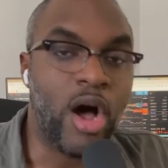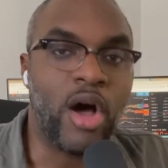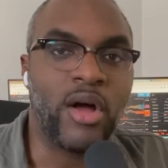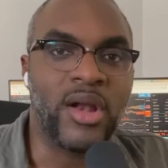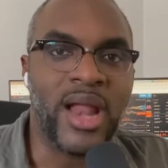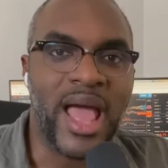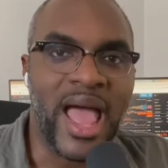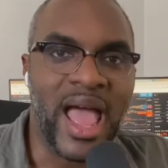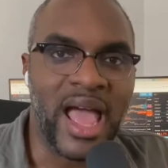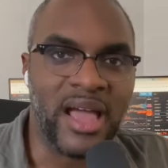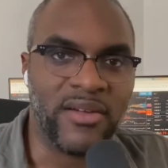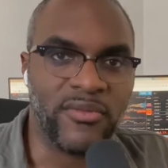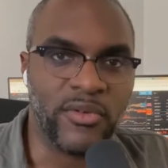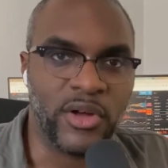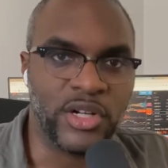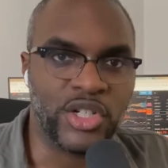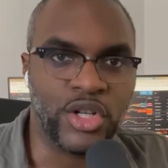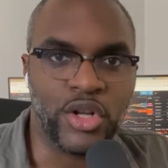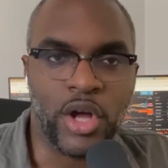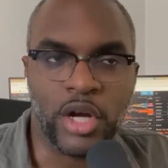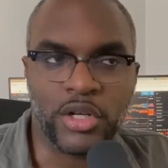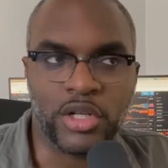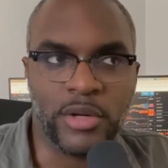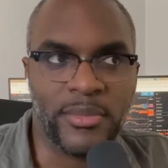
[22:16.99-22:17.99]
on
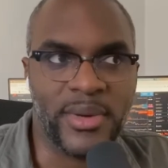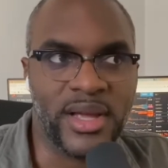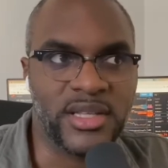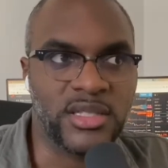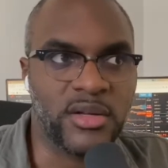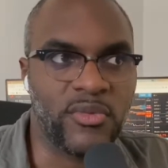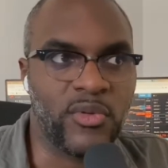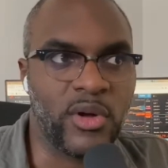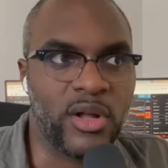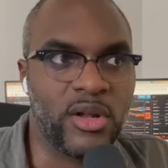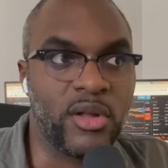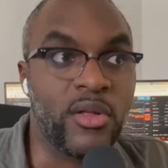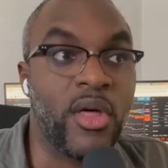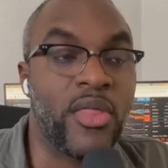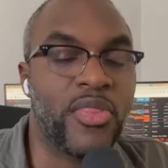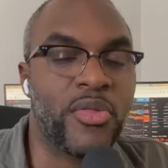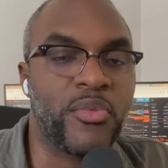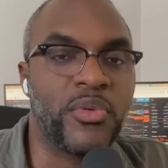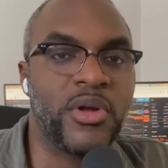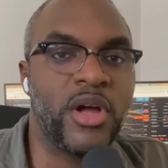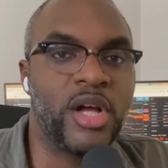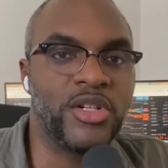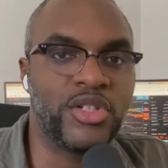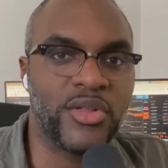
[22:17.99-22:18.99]
average, a doctor makes around
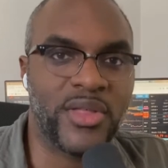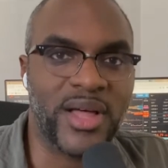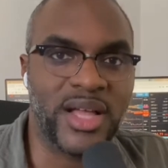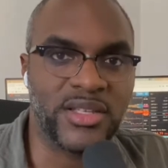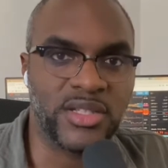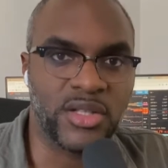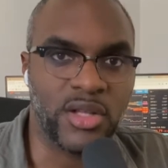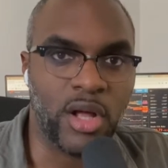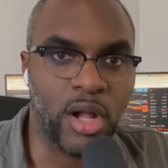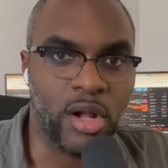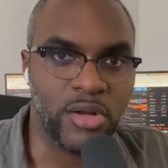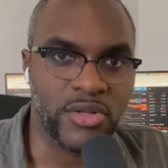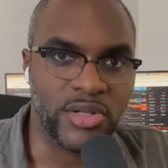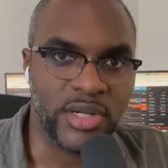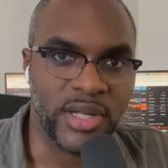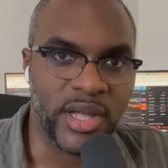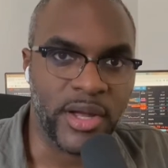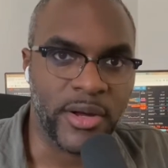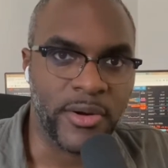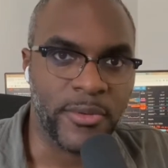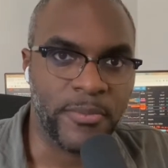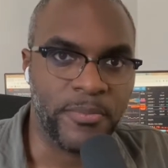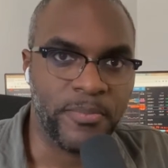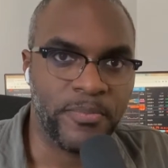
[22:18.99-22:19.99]
$300,000 a
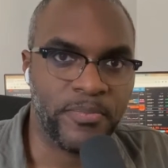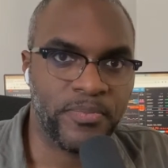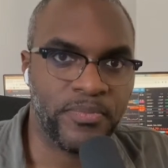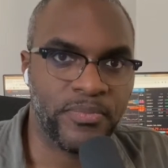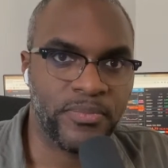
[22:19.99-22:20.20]
year.